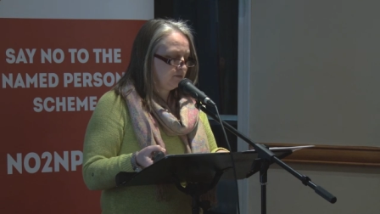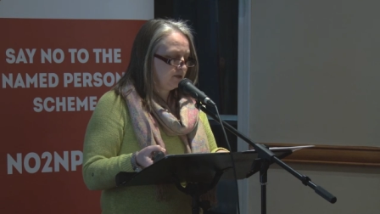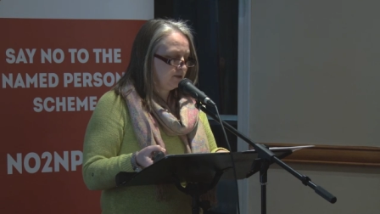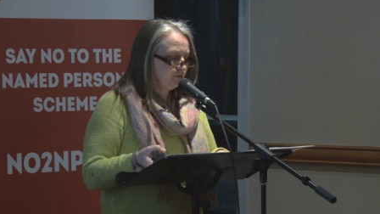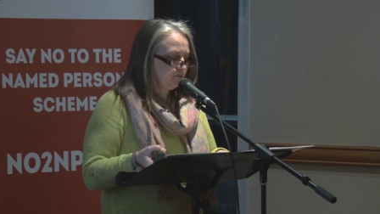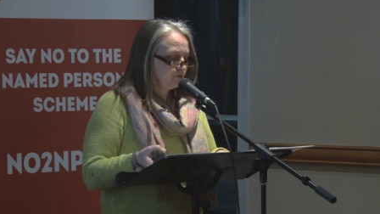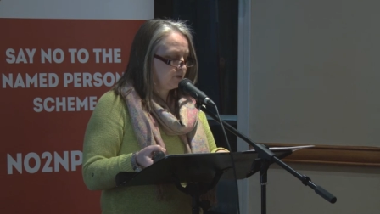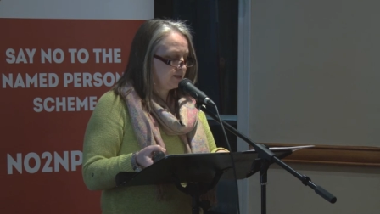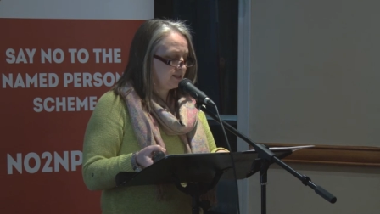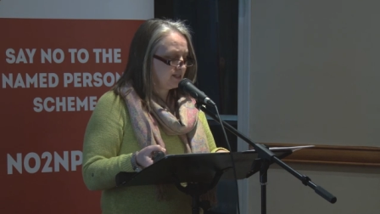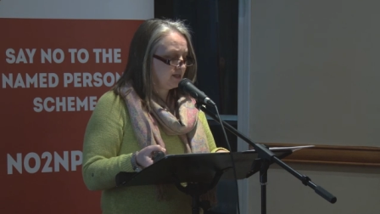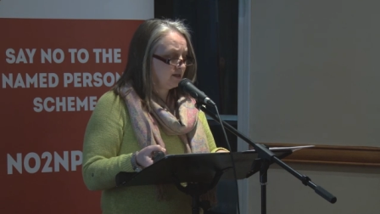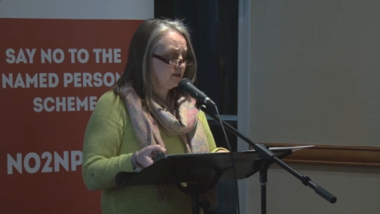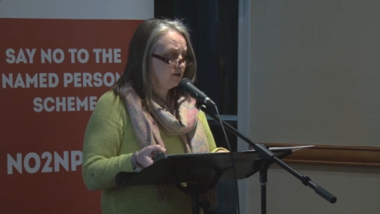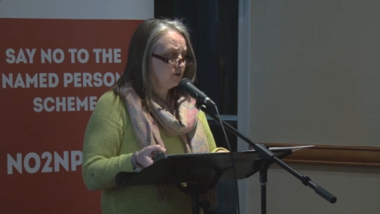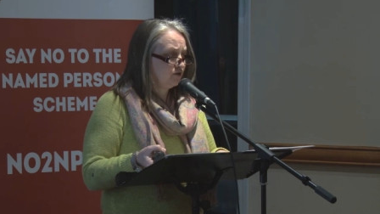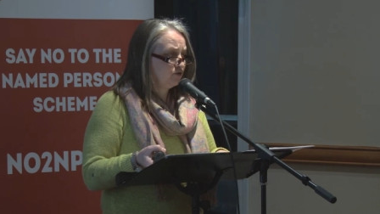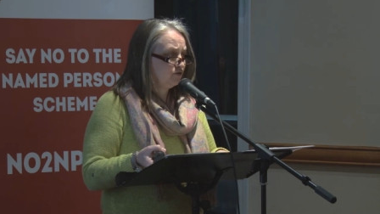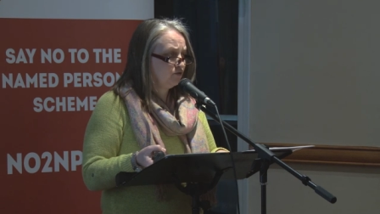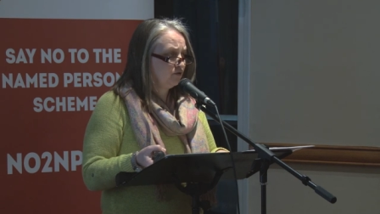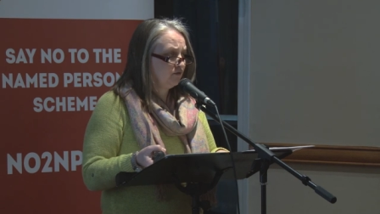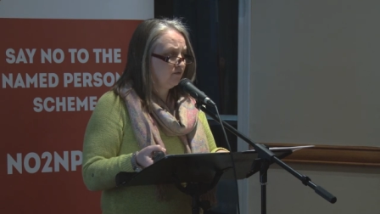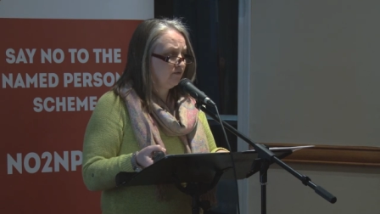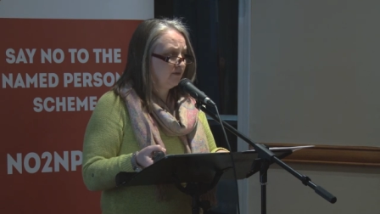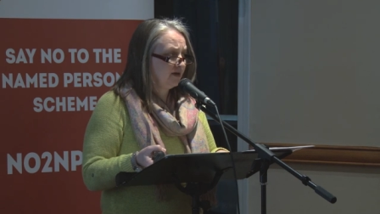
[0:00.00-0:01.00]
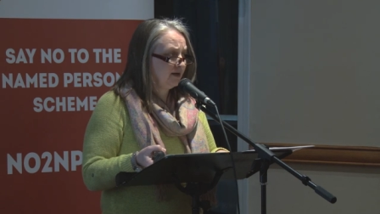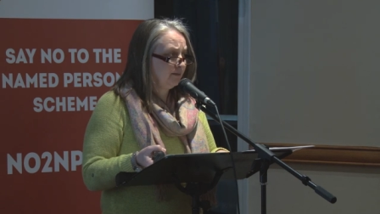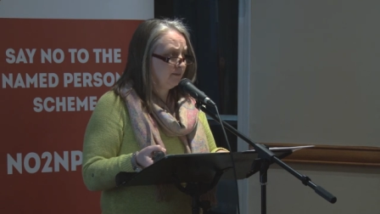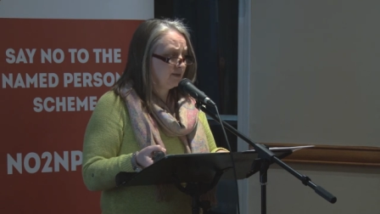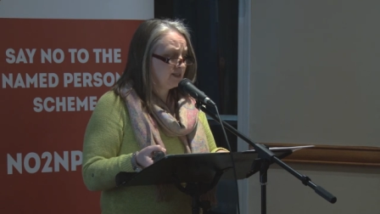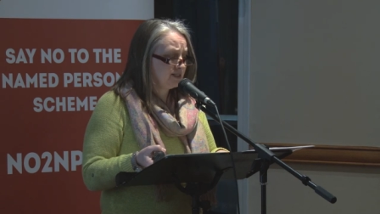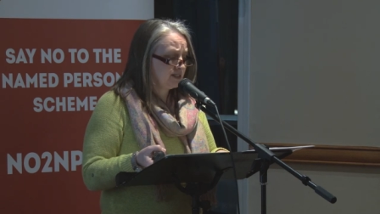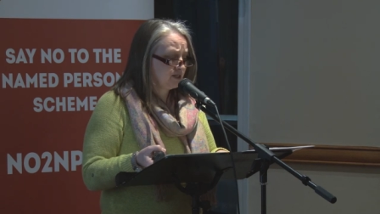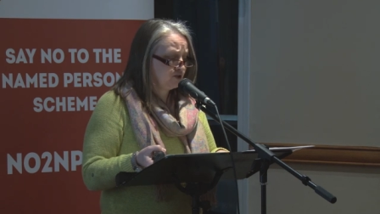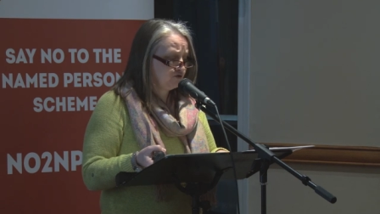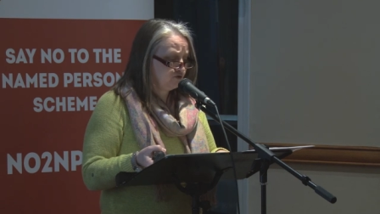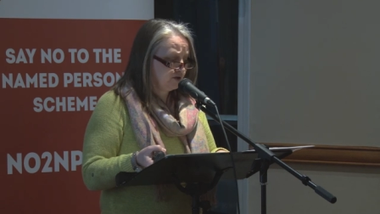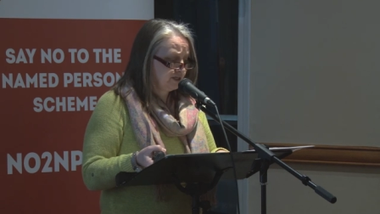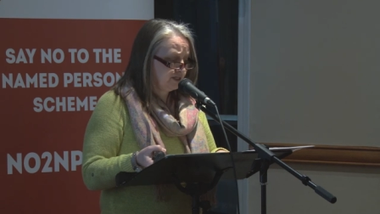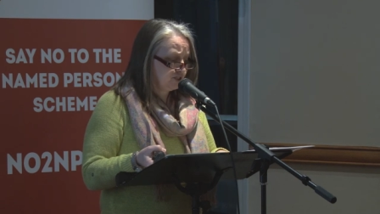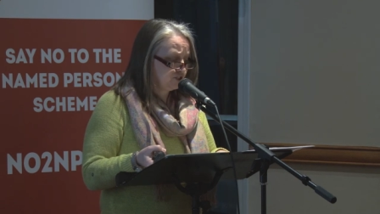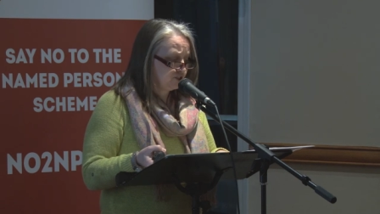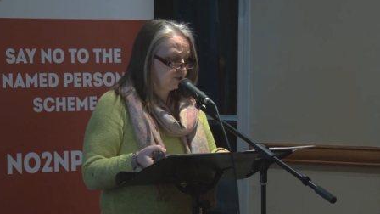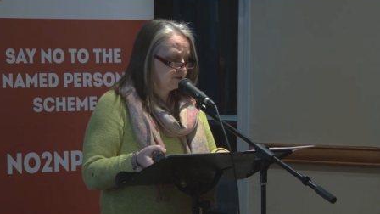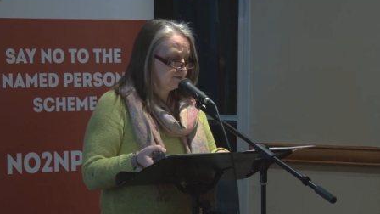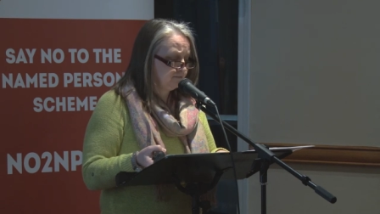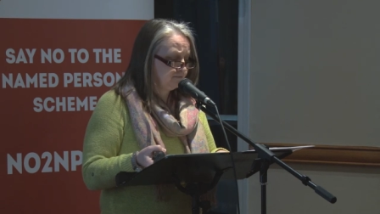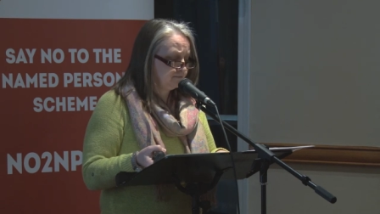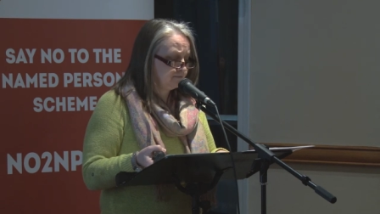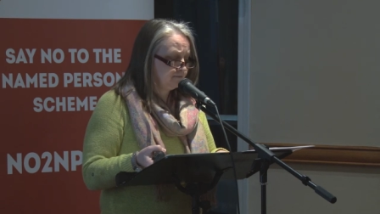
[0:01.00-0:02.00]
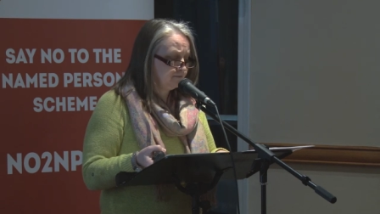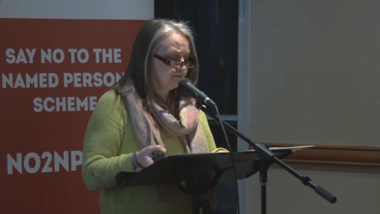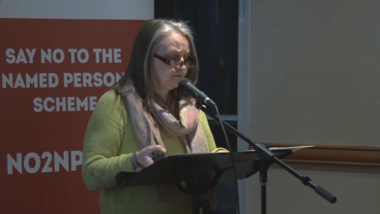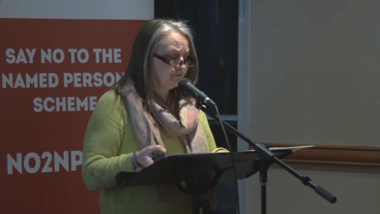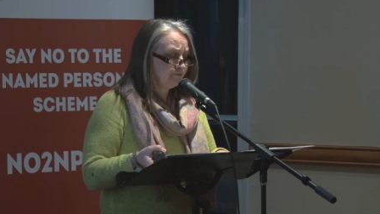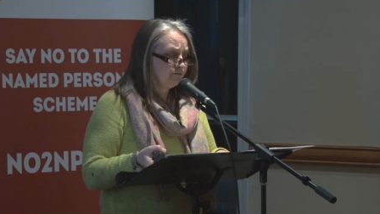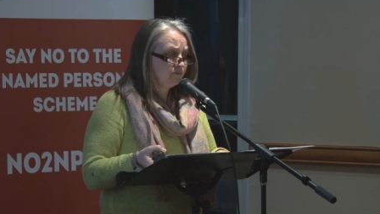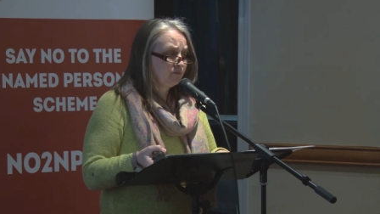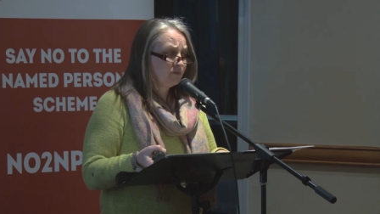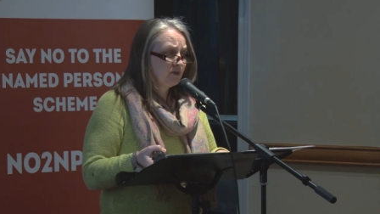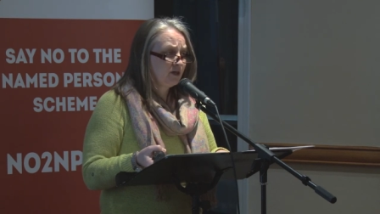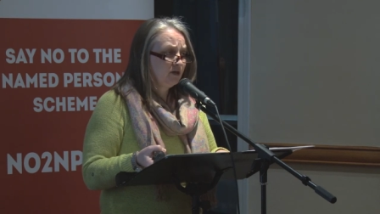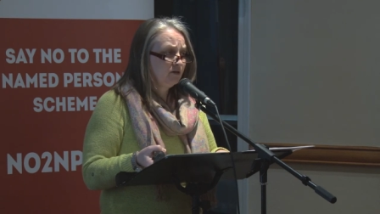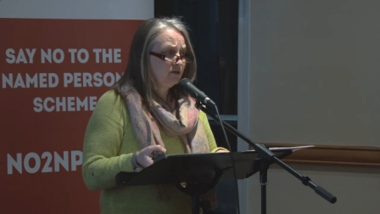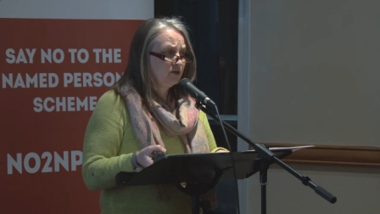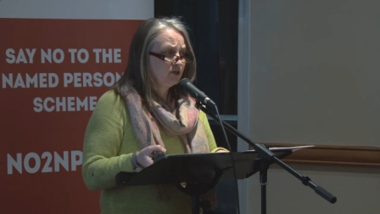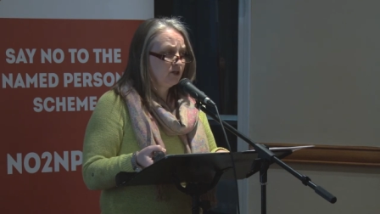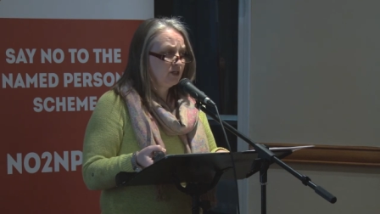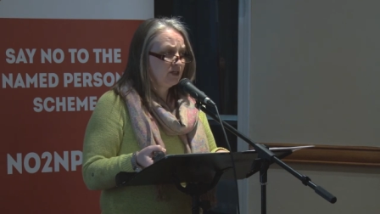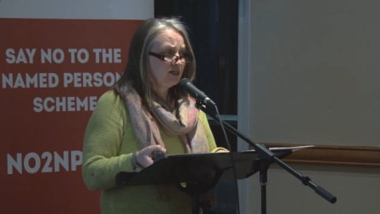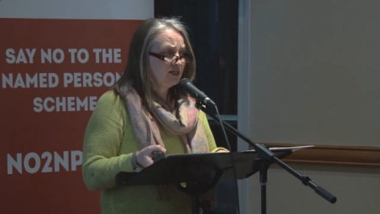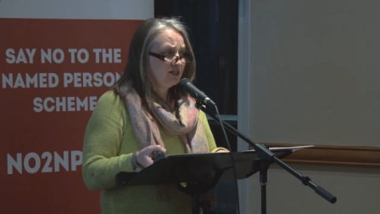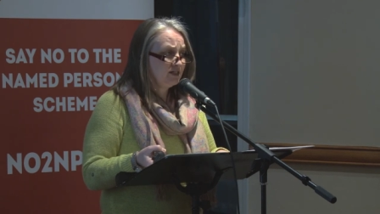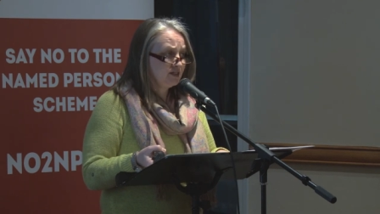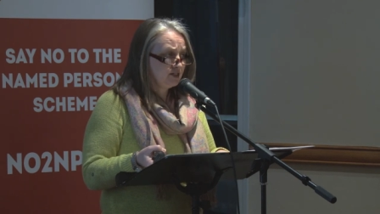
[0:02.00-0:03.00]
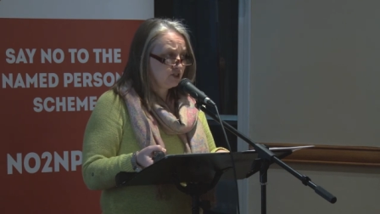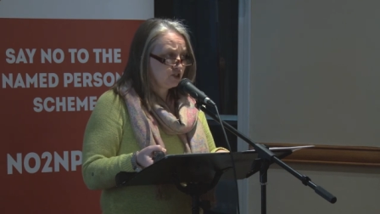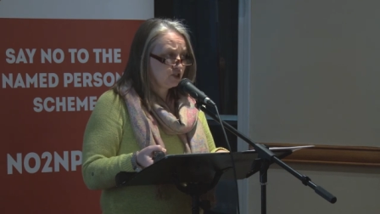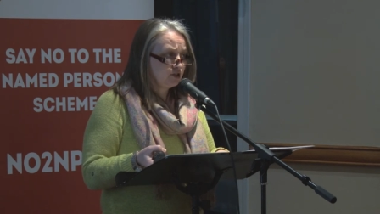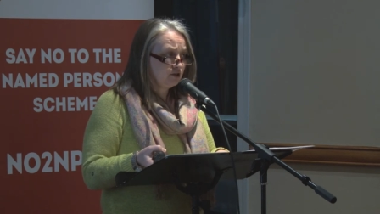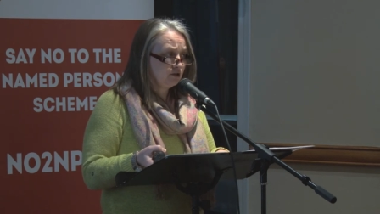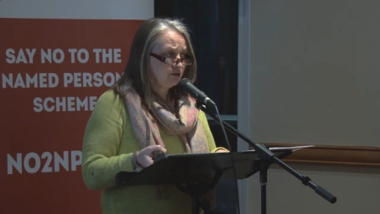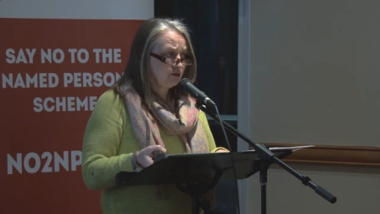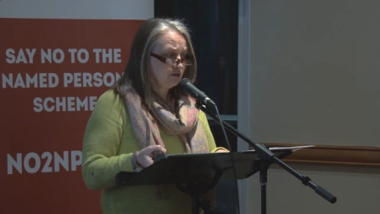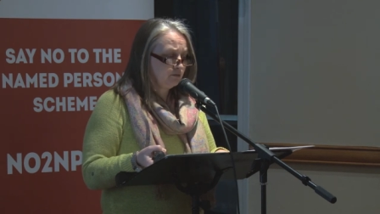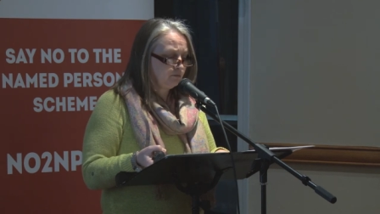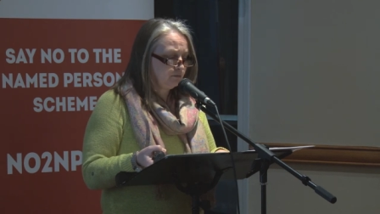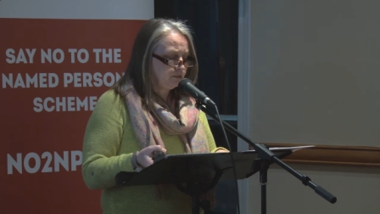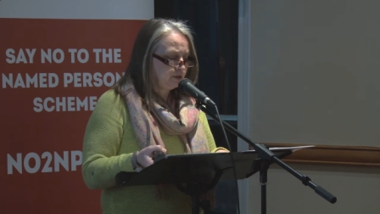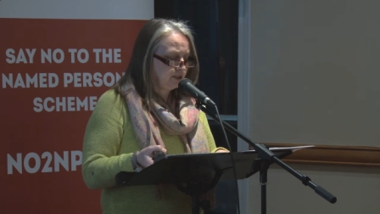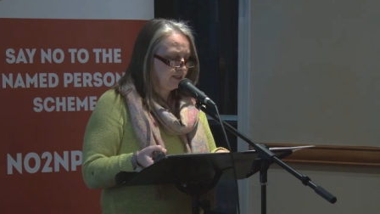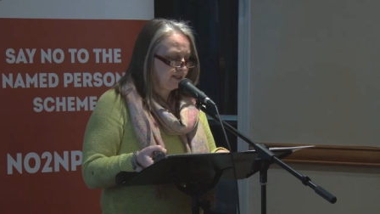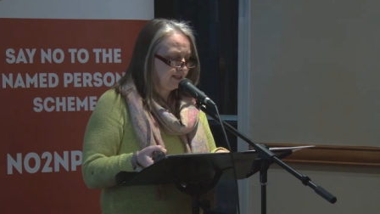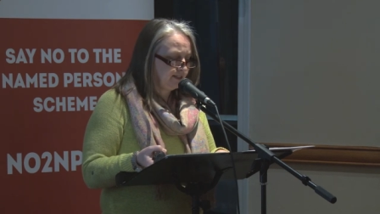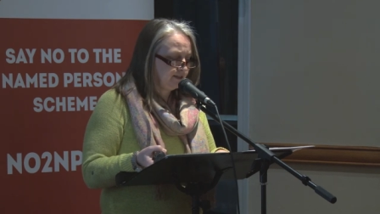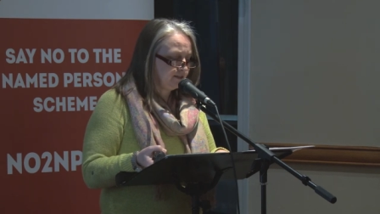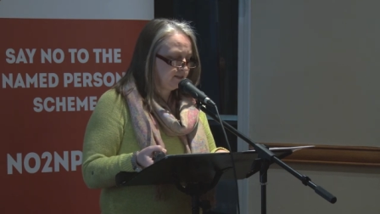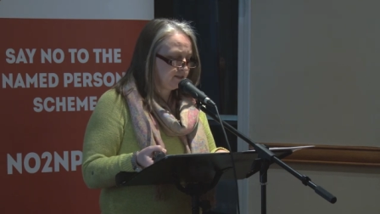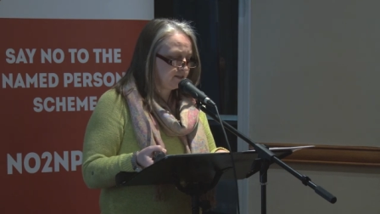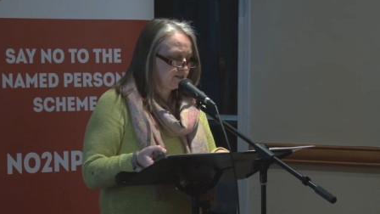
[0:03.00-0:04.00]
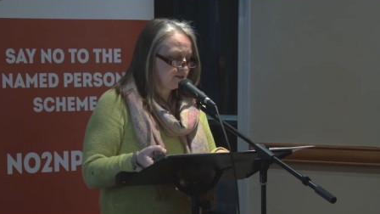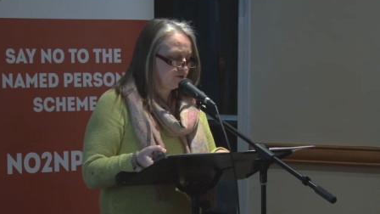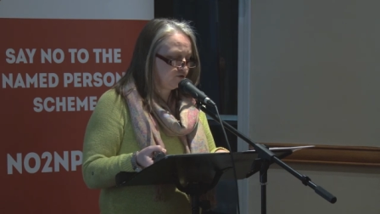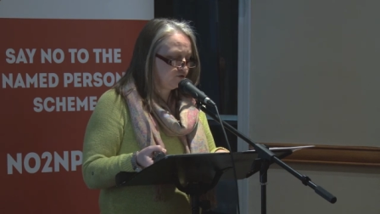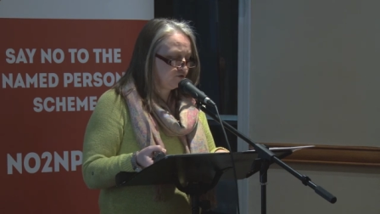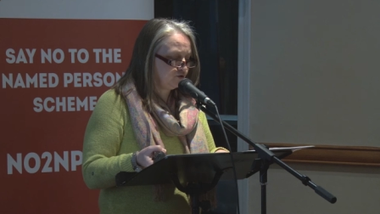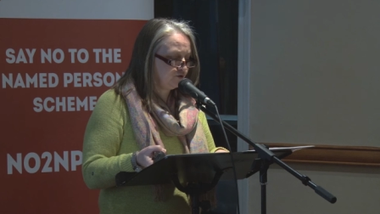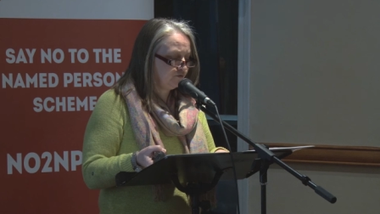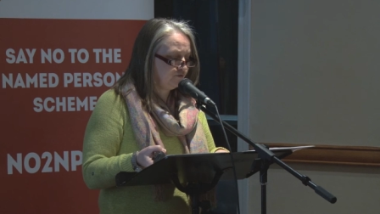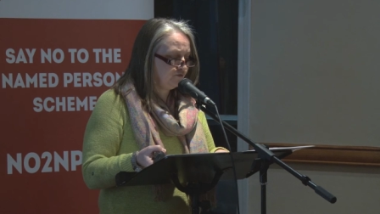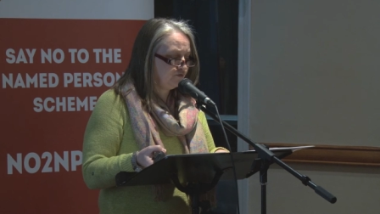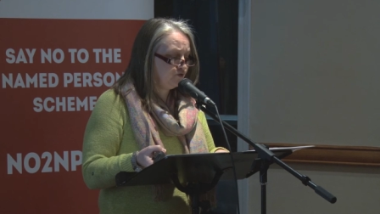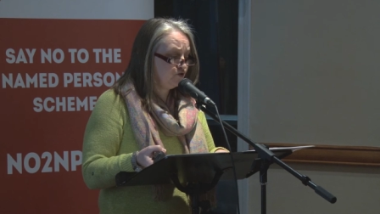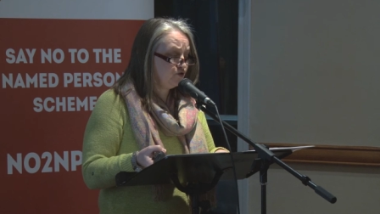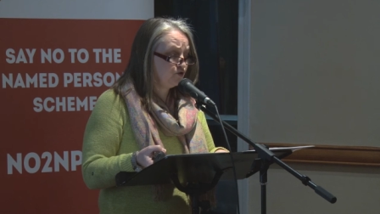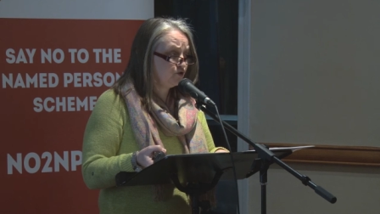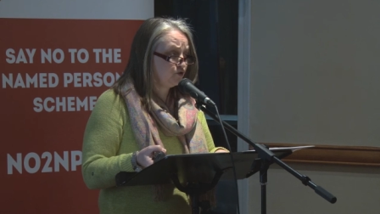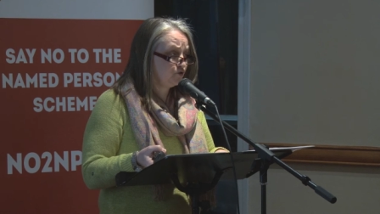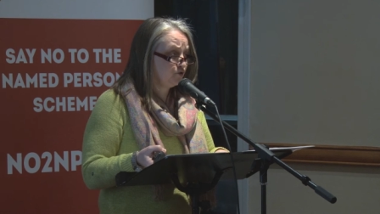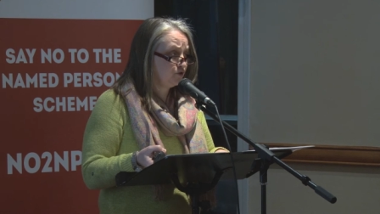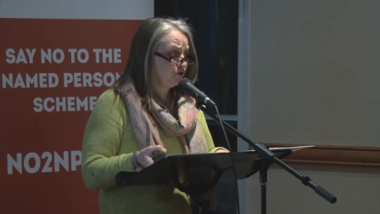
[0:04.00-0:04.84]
may present through a family's aggression, their conditional compliance or refusal